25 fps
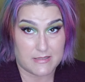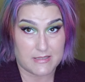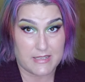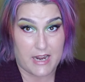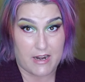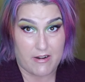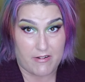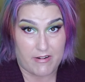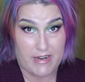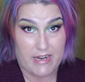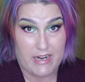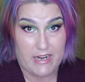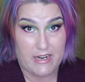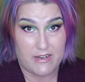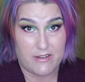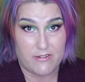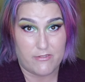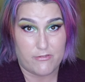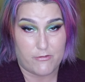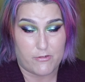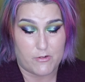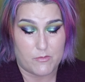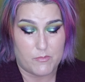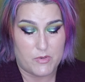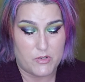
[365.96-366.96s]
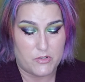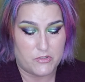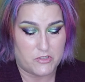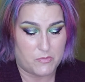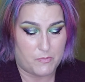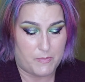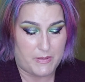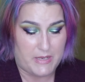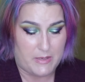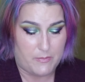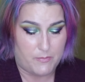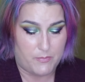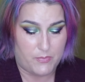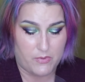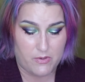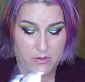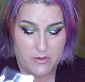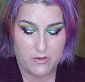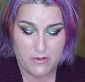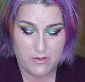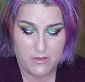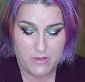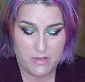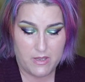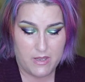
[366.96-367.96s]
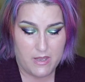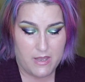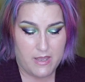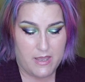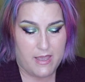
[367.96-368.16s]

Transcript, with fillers: scary for most people